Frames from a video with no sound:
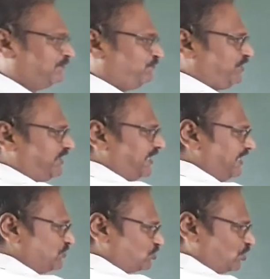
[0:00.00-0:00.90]
VA
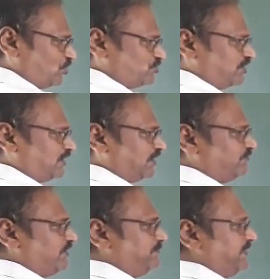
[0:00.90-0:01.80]
is closer
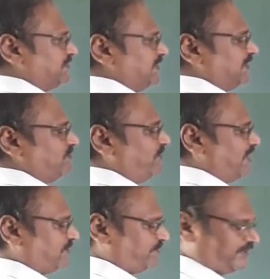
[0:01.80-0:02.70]
and VB is a little
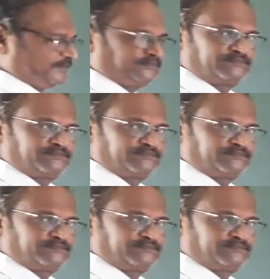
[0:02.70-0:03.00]
far away.